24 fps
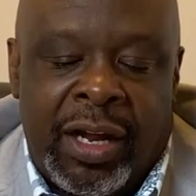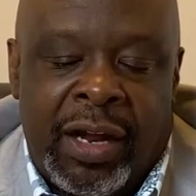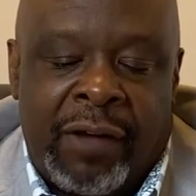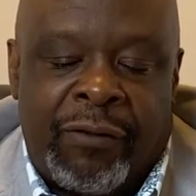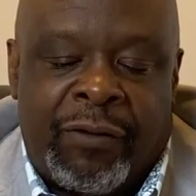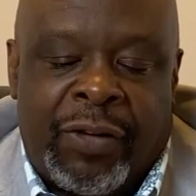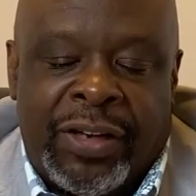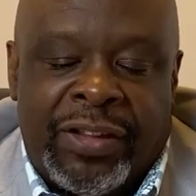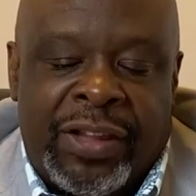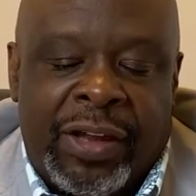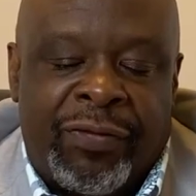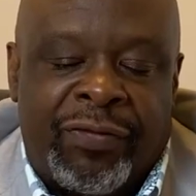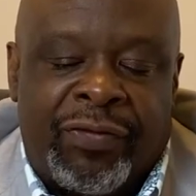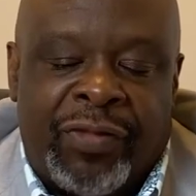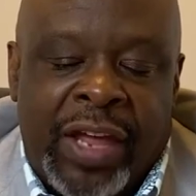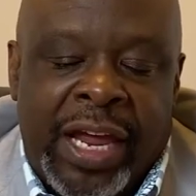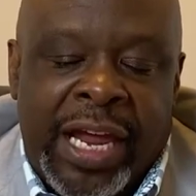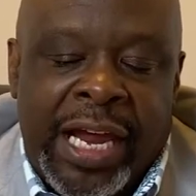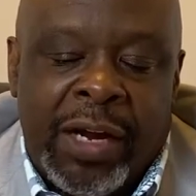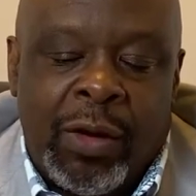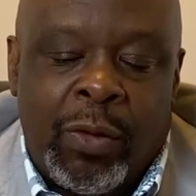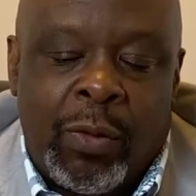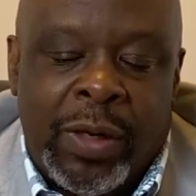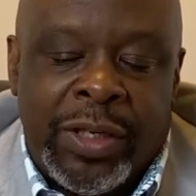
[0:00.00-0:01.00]
For the
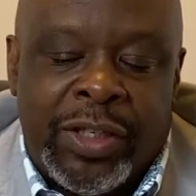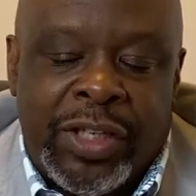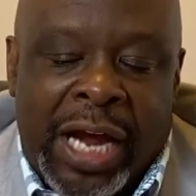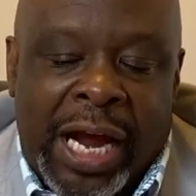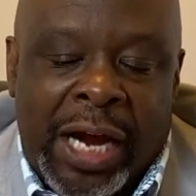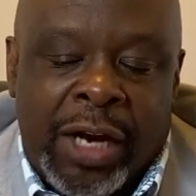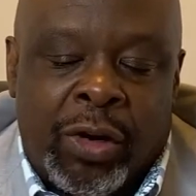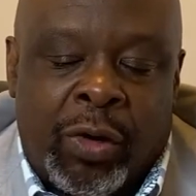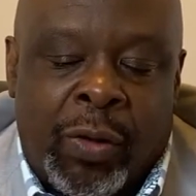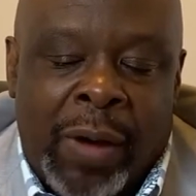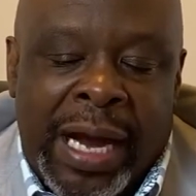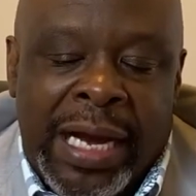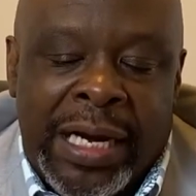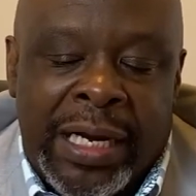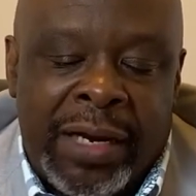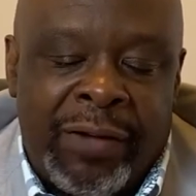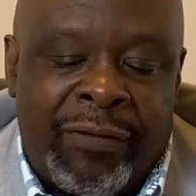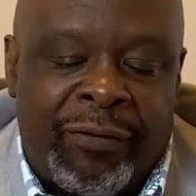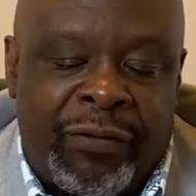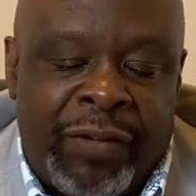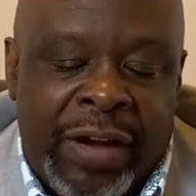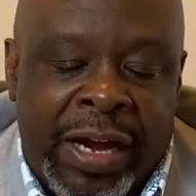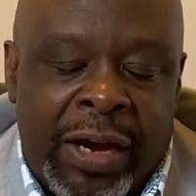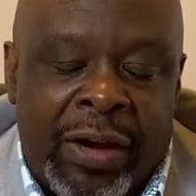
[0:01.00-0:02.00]
thing which I greatly
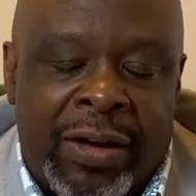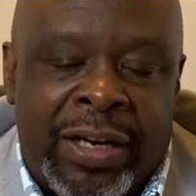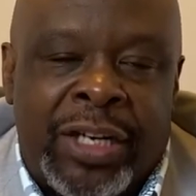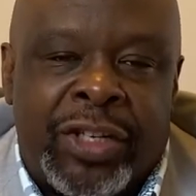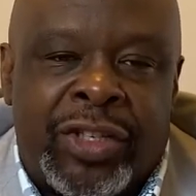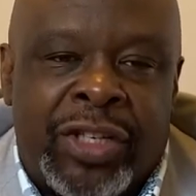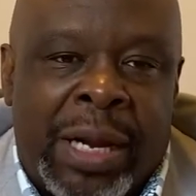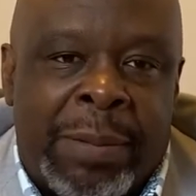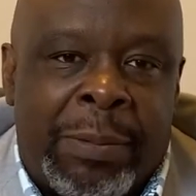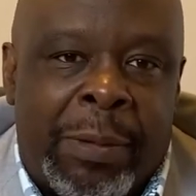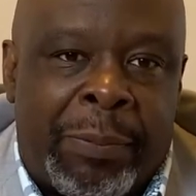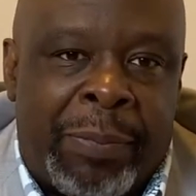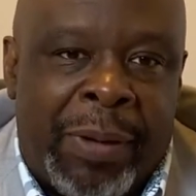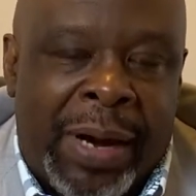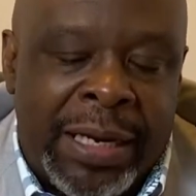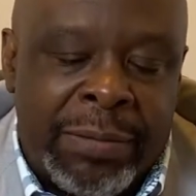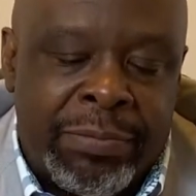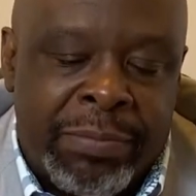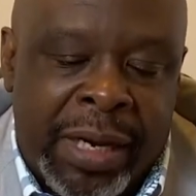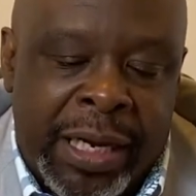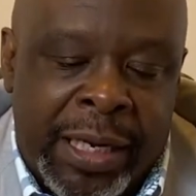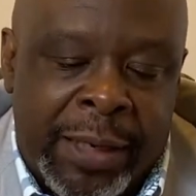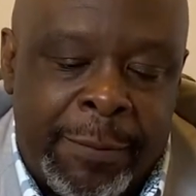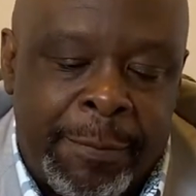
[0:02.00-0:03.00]
feared is come upon
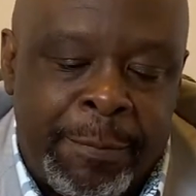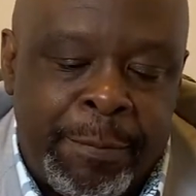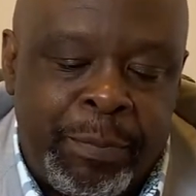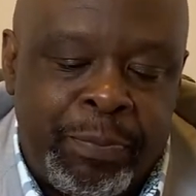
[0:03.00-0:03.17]
me,